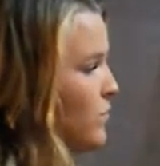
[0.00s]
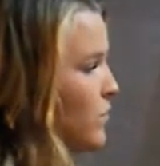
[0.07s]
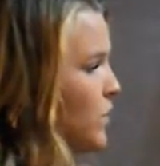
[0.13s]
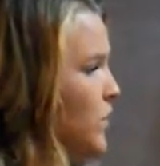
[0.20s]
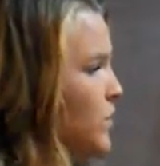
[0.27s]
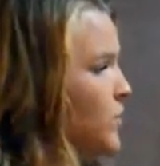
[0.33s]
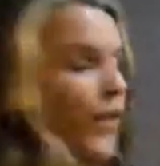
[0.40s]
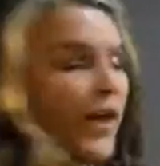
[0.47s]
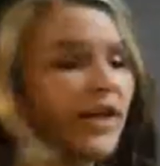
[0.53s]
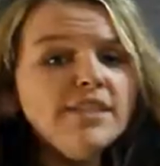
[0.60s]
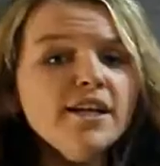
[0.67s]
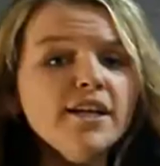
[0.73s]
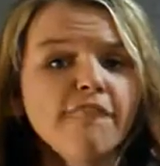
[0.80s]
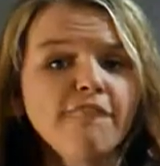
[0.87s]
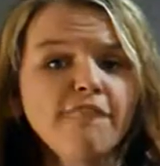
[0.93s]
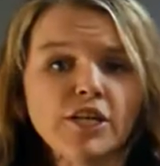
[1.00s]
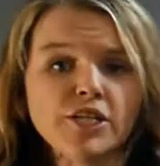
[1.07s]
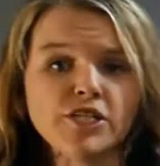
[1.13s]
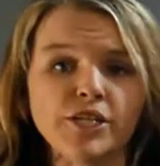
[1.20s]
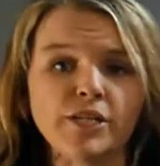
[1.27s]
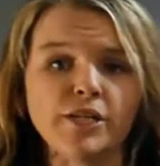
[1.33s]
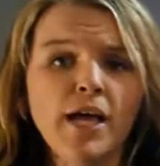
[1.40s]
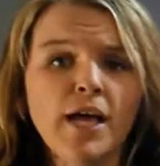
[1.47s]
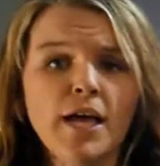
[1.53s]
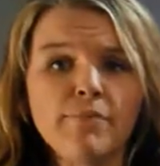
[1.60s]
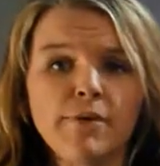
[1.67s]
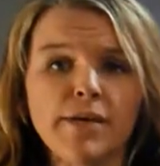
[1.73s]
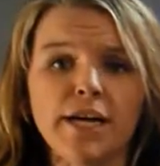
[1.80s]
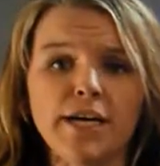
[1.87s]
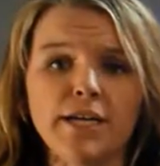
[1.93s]
And what does that say about this?
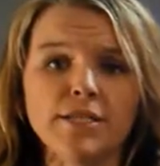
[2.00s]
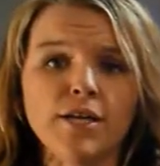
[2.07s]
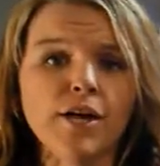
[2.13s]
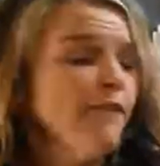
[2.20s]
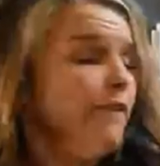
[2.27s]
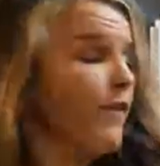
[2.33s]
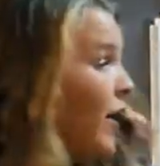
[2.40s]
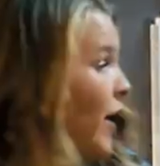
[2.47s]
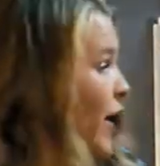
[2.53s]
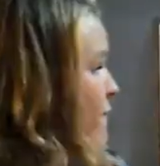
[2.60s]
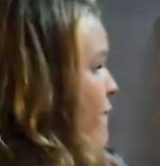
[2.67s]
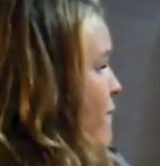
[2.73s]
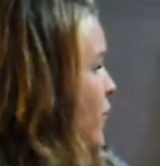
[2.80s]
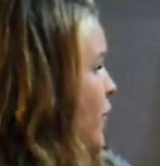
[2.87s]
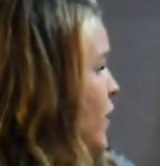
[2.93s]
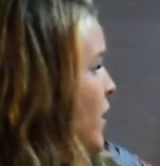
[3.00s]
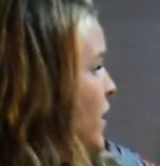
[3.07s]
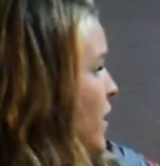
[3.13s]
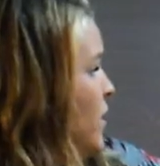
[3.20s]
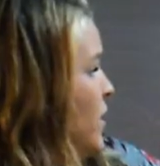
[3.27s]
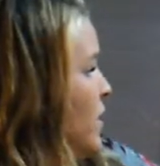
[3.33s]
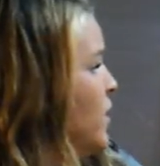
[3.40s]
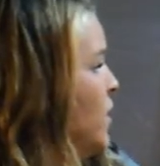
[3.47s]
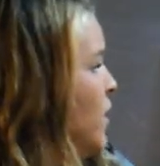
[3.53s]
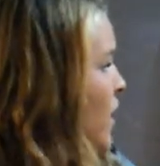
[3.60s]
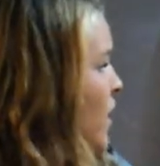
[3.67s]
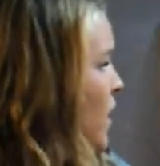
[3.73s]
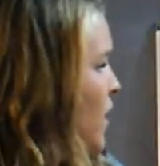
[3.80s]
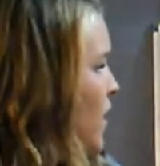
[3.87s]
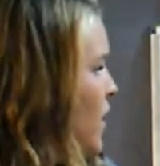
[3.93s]
Is it a function? No, it's
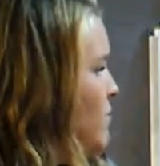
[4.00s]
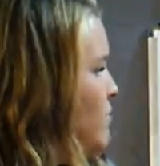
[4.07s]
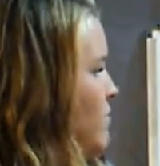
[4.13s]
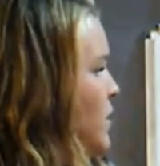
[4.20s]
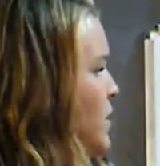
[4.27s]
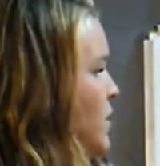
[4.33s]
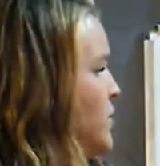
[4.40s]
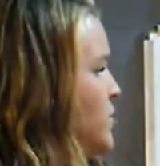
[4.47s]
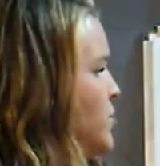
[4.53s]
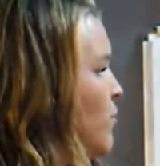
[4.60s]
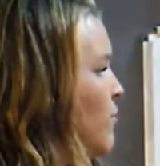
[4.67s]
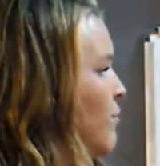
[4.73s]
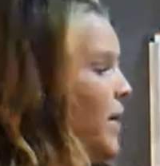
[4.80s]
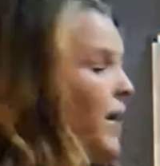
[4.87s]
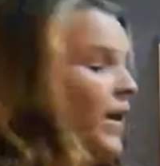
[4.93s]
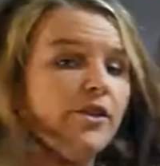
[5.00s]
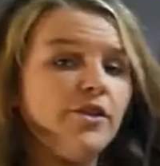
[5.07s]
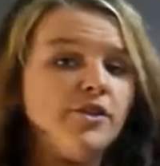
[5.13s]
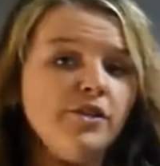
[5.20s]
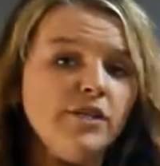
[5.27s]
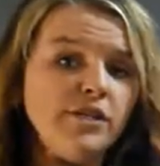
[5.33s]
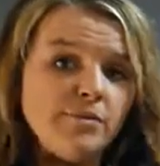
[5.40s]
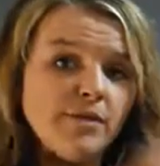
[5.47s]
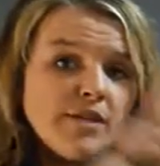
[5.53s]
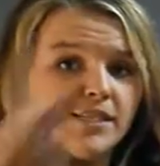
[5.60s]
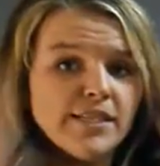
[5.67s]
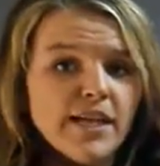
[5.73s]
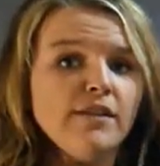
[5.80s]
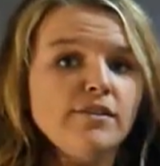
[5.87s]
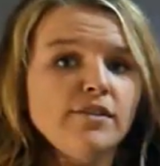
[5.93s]
not. Because for every domain, we
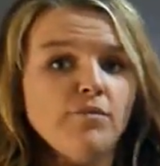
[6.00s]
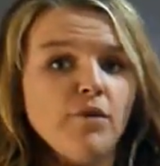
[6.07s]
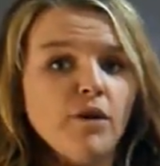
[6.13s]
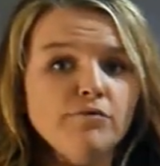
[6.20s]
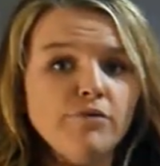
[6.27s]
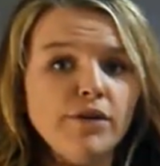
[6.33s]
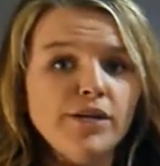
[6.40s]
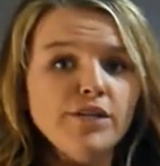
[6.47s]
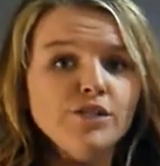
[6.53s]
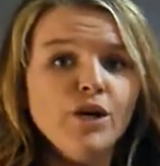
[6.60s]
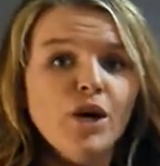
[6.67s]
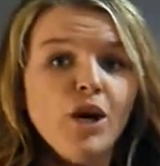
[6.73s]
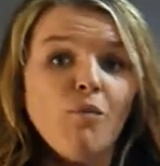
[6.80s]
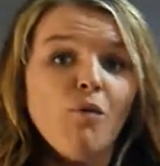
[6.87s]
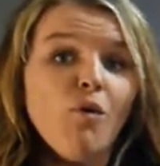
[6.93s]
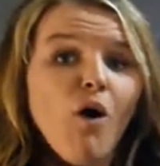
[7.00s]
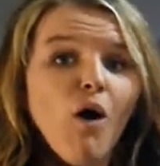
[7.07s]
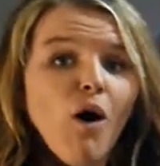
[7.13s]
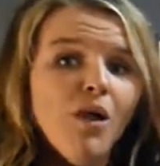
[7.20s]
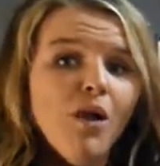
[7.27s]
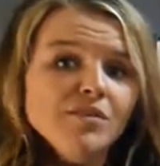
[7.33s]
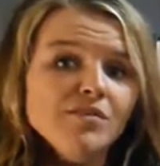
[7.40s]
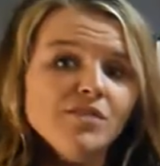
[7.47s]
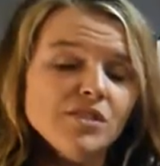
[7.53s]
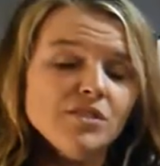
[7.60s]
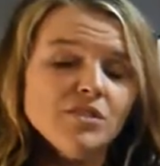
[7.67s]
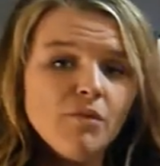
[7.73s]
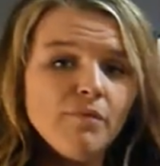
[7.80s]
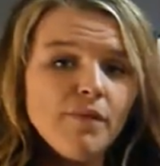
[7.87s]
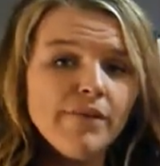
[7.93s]
need one range value. If you
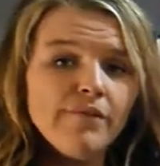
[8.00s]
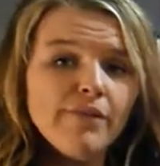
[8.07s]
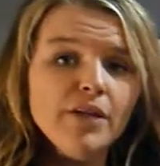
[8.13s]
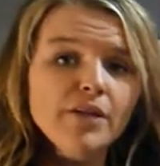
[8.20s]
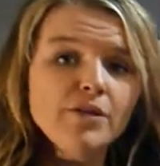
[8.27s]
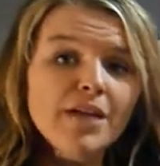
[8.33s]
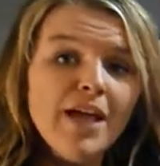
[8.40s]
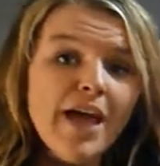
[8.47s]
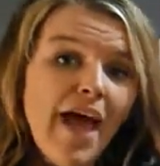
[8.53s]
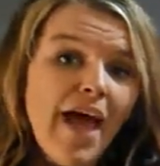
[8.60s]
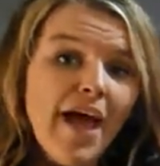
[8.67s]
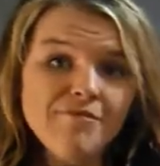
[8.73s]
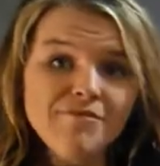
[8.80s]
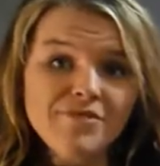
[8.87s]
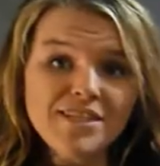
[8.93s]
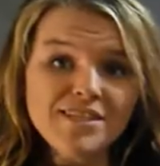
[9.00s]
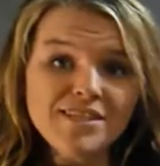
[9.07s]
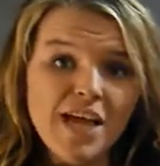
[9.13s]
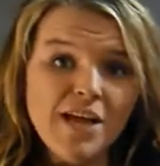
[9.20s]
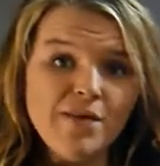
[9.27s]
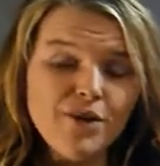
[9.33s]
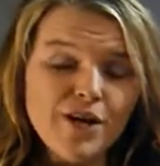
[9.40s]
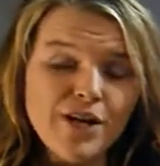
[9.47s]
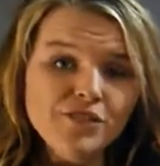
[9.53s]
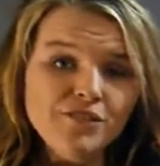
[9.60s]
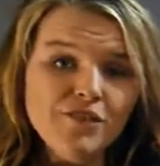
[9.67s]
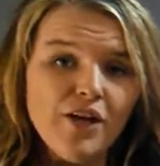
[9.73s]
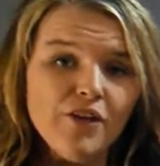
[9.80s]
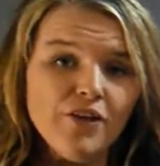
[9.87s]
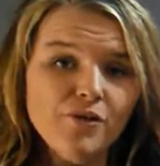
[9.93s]
notice, these are all the same
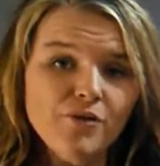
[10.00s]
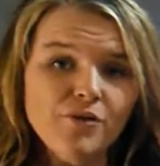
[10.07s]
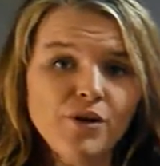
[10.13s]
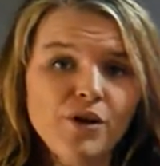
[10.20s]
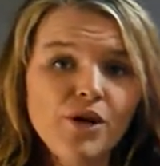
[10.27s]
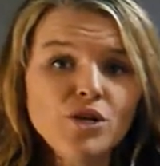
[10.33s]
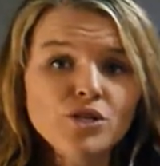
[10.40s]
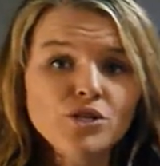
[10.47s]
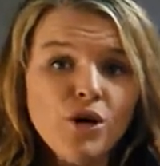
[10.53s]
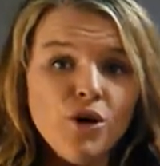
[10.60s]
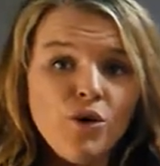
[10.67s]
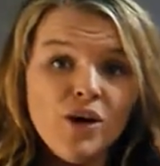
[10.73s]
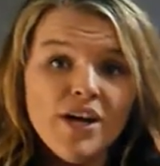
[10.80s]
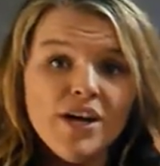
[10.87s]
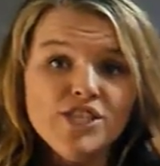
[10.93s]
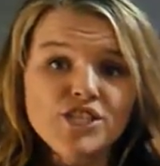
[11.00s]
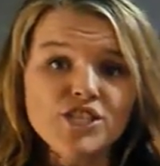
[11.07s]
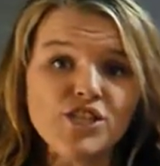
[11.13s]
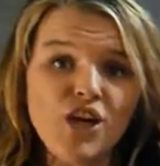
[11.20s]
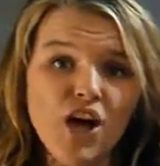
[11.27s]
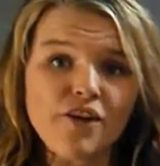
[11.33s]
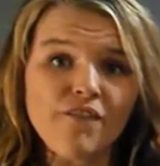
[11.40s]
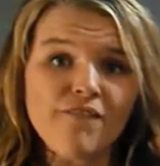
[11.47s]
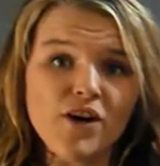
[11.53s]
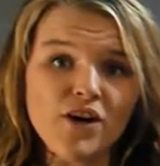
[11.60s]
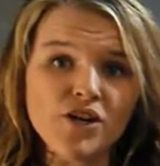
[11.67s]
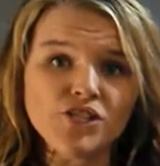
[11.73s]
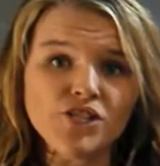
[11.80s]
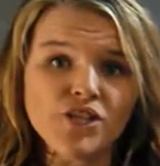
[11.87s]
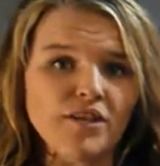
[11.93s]
domains, but they all have different range
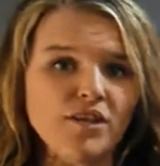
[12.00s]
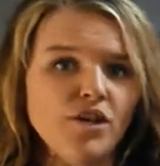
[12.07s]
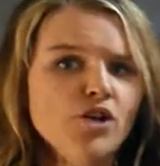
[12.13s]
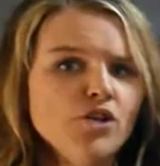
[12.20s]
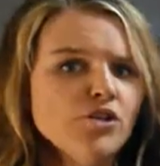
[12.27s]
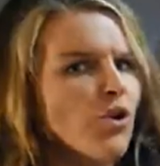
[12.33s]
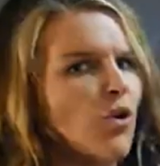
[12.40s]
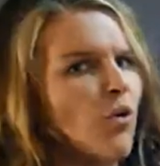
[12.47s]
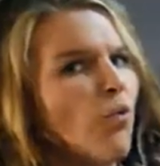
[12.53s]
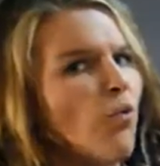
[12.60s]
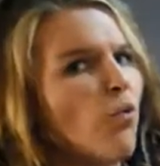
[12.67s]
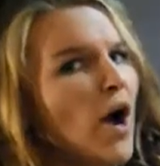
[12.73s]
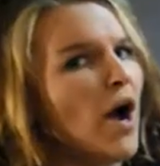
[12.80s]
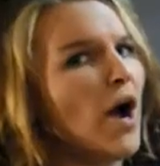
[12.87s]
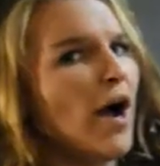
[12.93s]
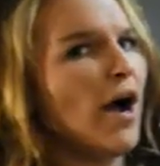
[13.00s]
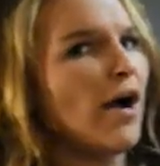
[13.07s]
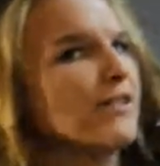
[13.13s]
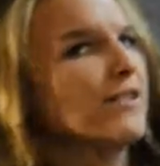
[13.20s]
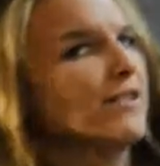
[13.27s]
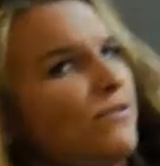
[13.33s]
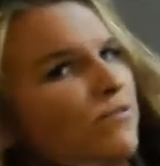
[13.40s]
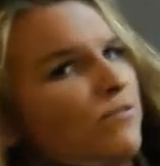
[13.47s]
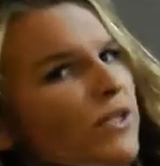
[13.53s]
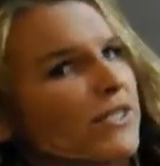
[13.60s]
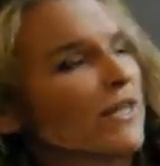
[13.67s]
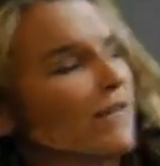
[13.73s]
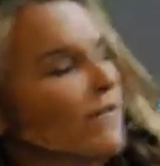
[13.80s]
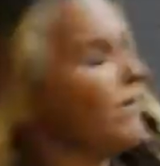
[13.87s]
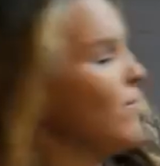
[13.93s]
values, meaning it's not a
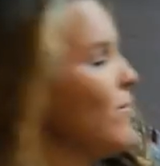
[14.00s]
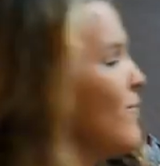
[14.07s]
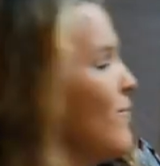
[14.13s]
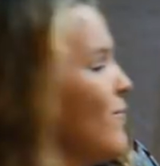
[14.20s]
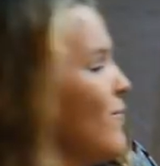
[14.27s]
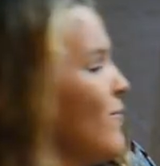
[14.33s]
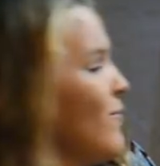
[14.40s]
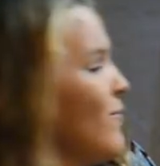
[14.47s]
function.